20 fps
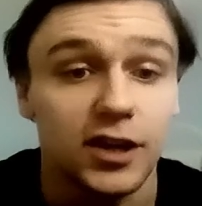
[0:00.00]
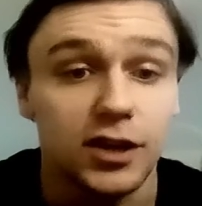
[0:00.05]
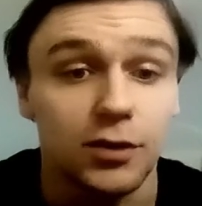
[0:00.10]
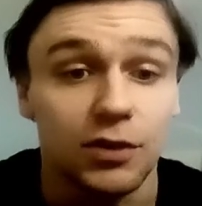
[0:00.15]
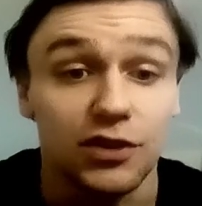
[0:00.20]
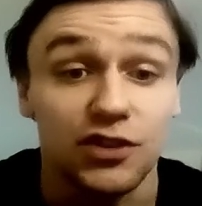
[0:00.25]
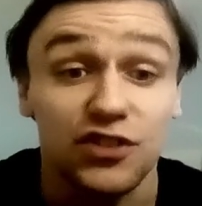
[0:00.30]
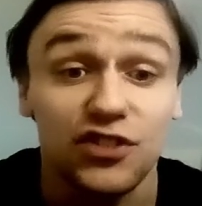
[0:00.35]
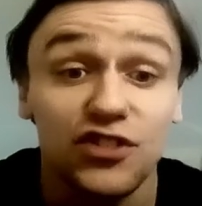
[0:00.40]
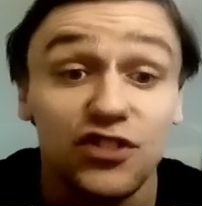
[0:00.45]

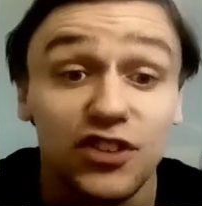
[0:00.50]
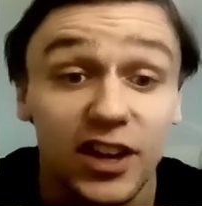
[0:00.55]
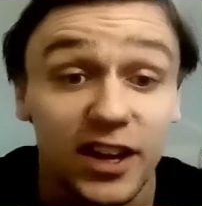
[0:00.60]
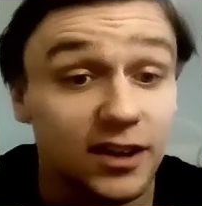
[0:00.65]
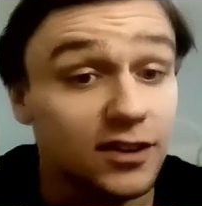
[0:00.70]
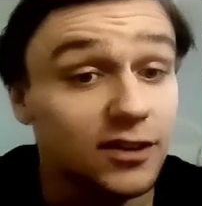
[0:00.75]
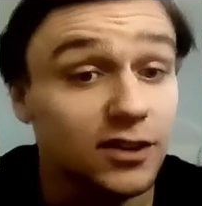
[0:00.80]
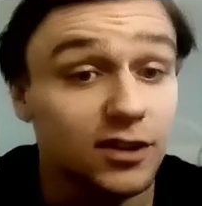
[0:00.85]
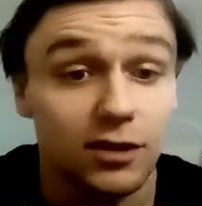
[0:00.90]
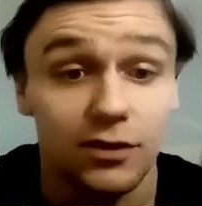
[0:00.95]
want to
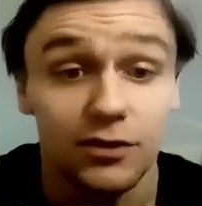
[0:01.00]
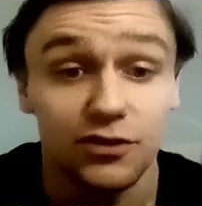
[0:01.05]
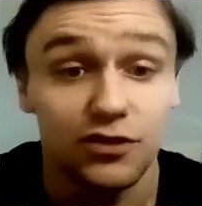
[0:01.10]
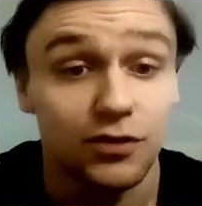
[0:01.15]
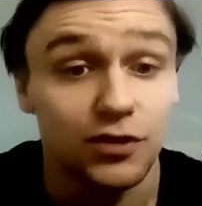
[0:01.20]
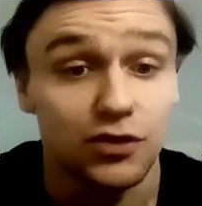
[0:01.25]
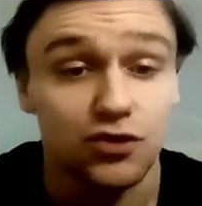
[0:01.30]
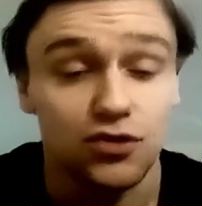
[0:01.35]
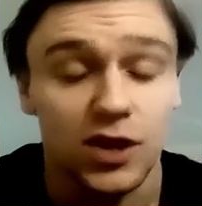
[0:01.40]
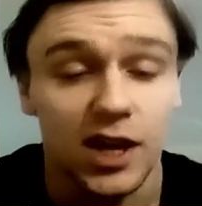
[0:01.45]
sing along to
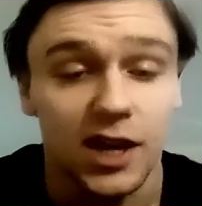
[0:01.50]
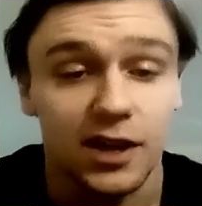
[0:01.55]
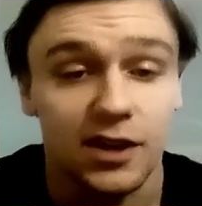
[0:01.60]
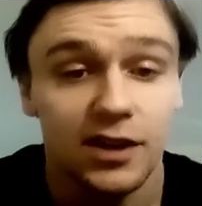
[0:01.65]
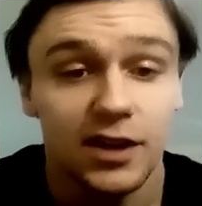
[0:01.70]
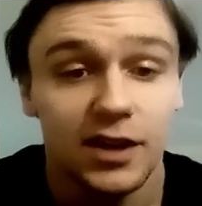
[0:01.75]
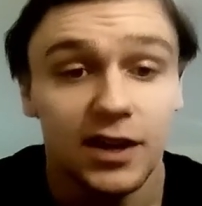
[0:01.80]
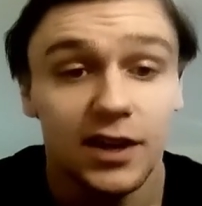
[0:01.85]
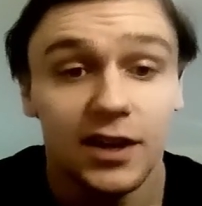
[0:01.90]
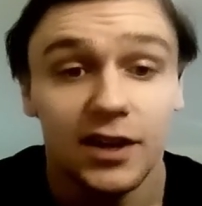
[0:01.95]
the track
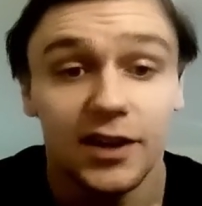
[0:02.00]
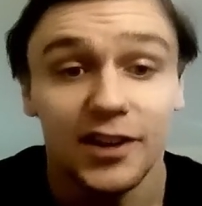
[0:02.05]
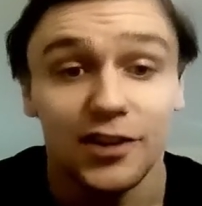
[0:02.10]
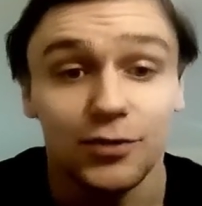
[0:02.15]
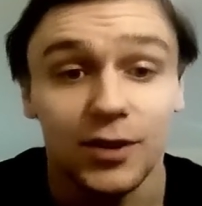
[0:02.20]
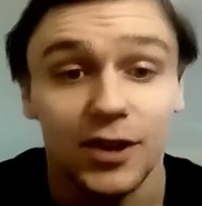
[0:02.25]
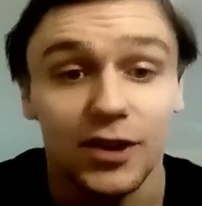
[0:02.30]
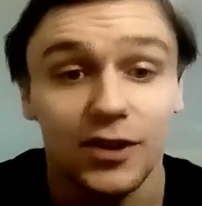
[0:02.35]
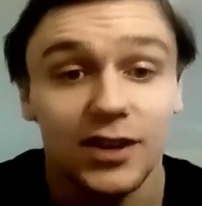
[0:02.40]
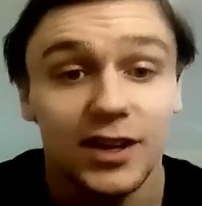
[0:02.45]
as
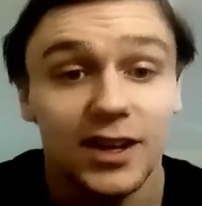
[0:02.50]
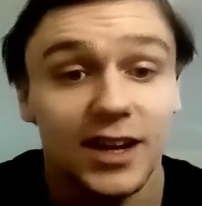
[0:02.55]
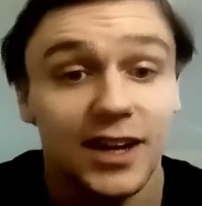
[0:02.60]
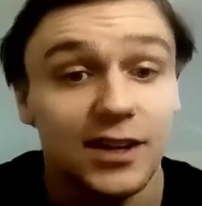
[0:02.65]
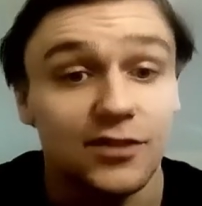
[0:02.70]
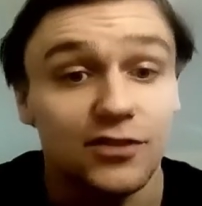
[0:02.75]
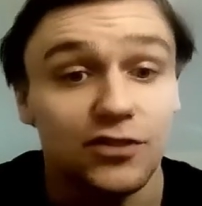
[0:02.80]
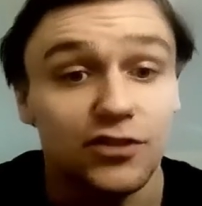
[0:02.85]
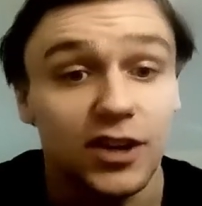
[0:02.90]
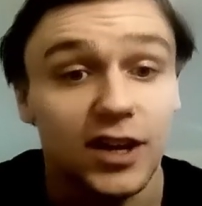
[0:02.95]
well,
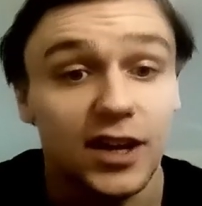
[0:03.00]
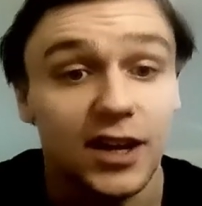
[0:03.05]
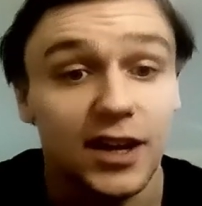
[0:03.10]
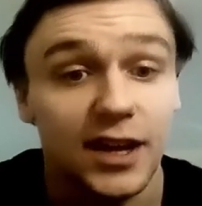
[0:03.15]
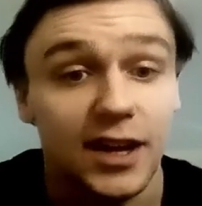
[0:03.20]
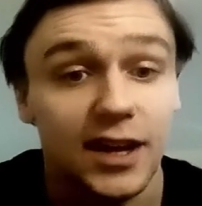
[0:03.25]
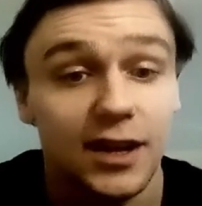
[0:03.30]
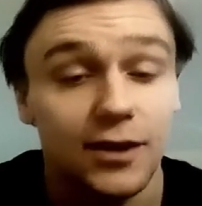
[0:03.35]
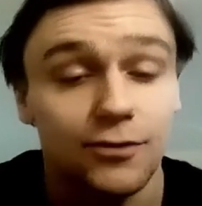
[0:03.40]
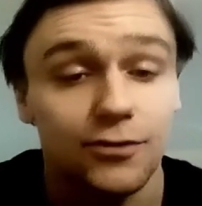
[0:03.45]
and
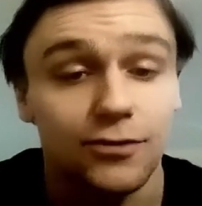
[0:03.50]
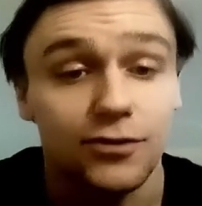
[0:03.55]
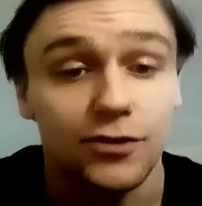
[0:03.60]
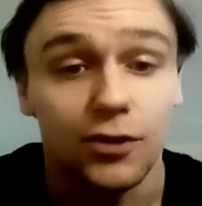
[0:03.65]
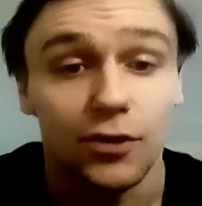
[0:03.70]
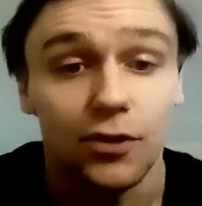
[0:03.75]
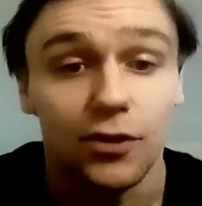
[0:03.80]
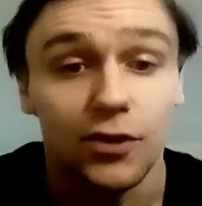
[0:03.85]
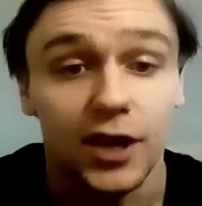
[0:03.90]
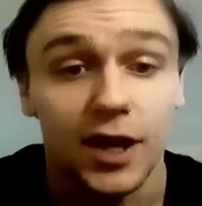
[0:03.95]
if
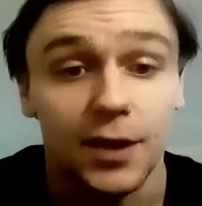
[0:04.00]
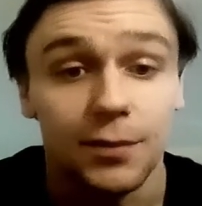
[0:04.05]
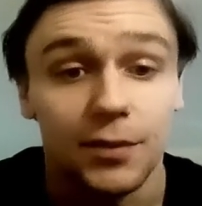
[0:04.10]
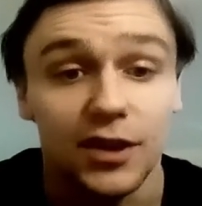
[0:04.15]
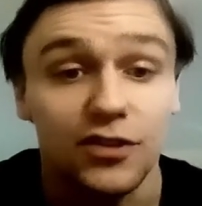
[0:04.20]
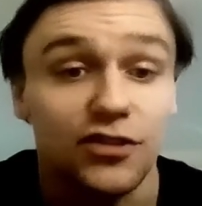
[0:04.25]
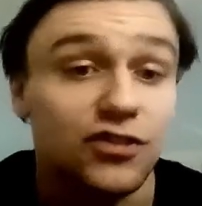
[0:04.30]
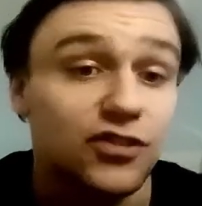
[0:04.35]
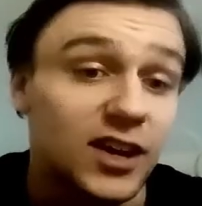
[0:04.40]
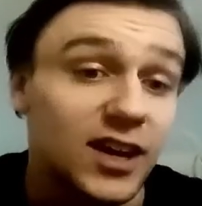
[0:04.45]
you're a
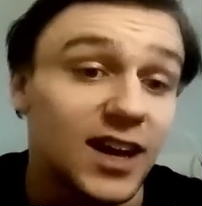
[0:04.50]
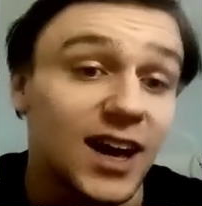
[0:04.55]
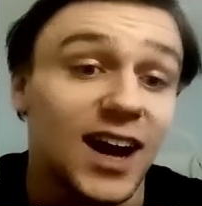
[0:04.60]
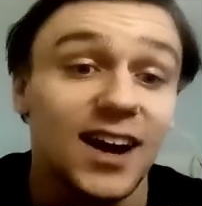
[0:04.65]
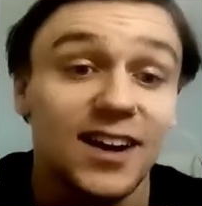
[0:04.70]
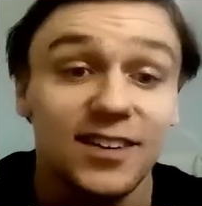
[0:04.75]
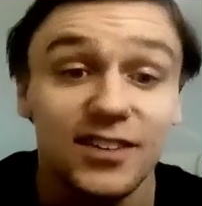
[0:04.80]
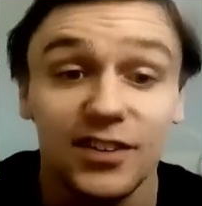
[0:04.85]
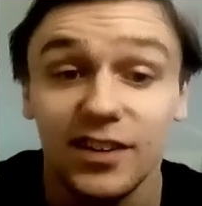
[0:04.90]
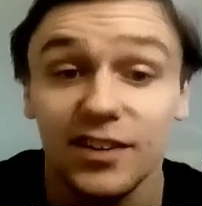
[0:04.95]
singer
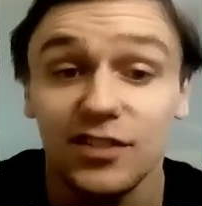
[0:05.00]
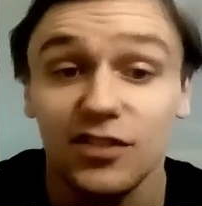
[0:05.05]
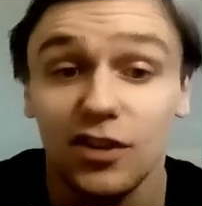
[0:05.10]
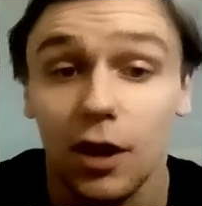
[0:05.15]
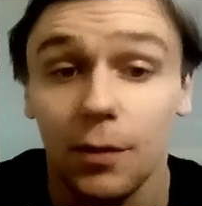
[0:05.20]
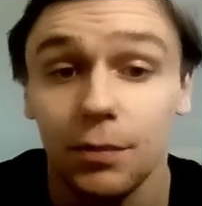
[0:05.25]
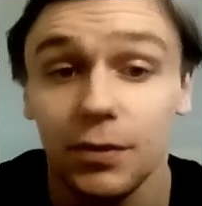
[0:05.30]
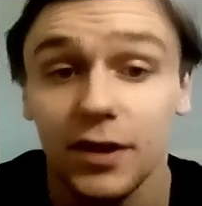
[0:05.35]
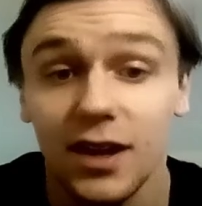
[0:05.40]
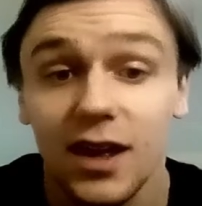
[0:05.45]
and a
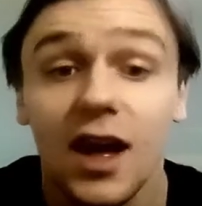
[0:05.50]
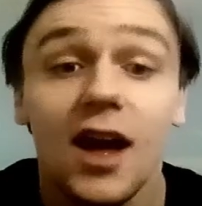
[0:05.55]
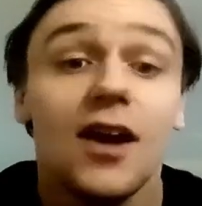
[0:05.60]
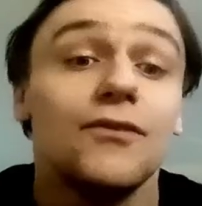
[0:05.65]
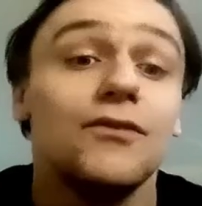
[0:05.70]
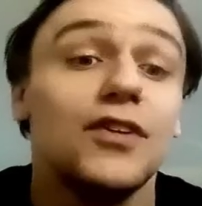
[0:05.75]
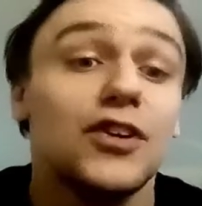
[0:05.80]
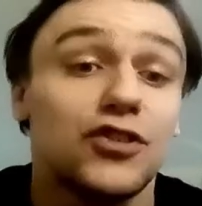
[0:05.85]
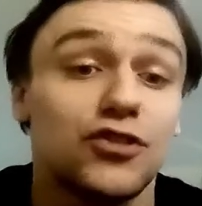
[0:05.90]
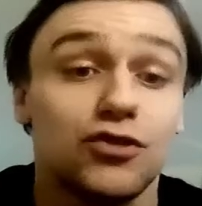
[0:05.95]
guitar player,
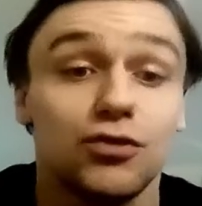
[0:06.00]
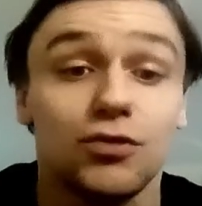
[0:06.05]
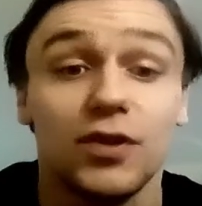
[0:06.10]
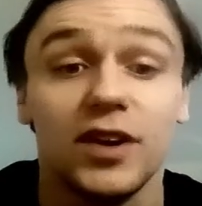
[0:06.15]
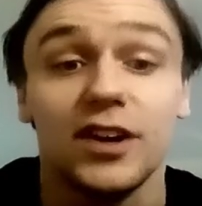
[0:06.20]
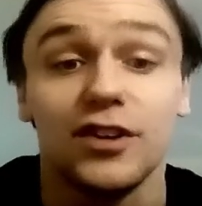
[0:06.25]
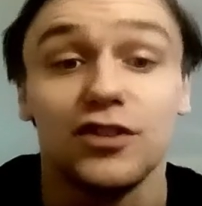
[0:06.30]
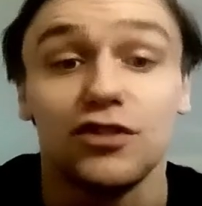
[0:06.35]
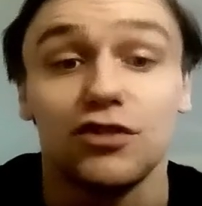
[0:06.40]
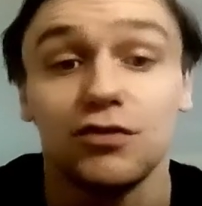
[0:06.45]
this is a really
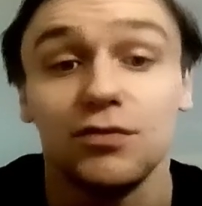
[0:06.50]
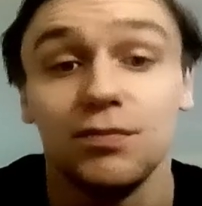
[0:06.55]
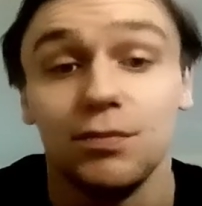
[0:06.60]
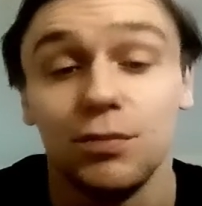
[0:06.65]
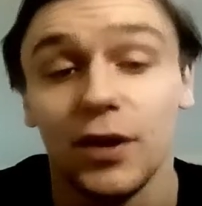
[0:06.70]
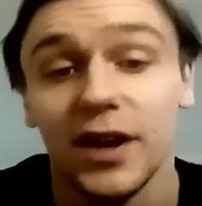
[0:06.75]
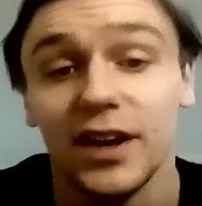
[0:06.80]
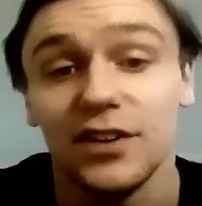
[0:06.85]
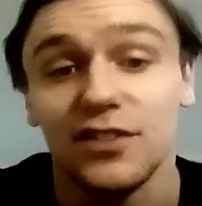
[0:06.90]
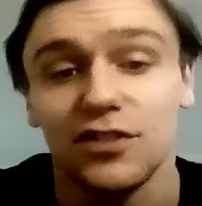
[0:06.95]
good
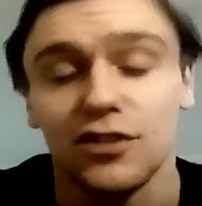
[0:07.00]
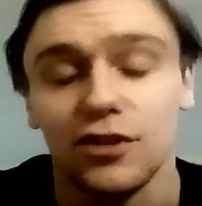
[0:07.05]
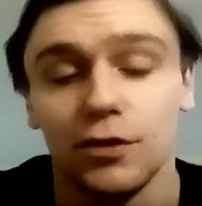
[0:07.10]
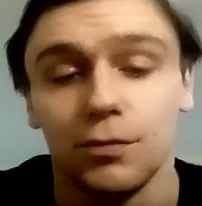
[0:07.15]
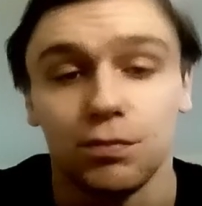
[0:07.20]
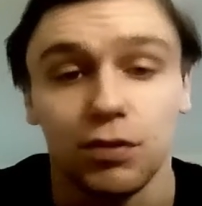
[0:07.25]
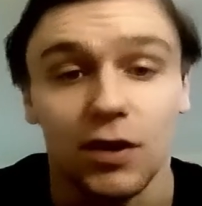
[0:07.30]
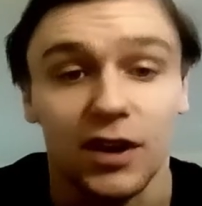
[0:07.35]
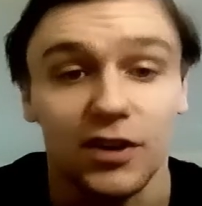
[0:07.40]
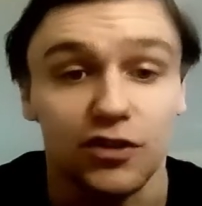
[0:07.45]
way to
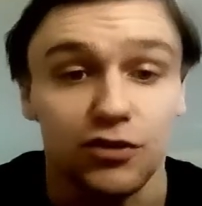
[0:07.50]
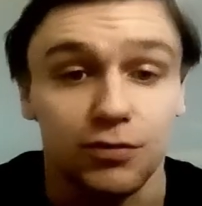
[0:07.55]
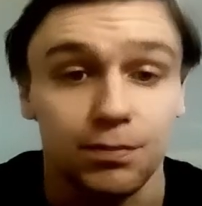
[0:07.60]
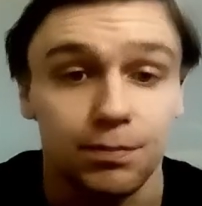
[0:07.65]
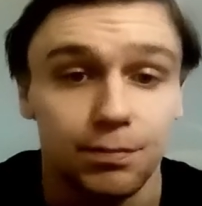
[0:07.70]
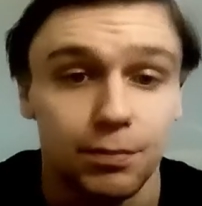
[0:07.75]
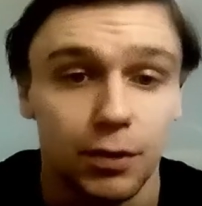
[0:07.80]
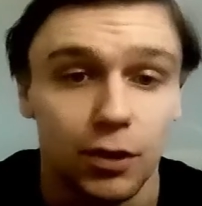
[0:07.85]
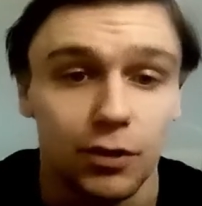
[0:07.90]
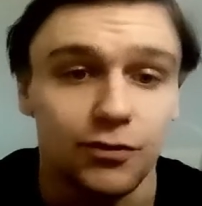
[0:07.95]
practice
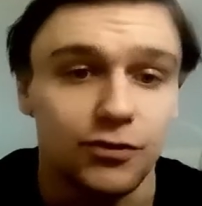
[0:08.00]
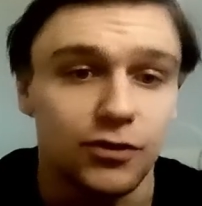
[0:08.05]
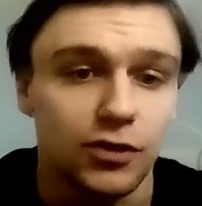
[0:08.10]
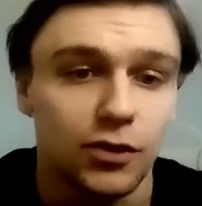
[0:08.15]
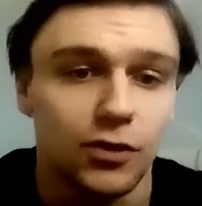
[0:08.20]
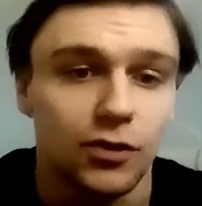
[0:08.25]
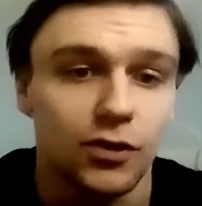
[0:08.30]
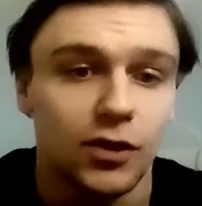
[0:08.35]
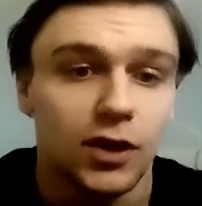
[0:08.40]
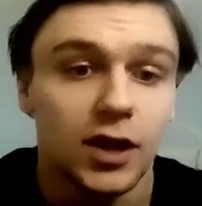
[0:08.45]
both
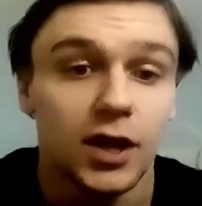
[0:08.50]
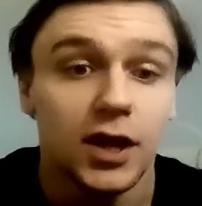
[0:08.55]
your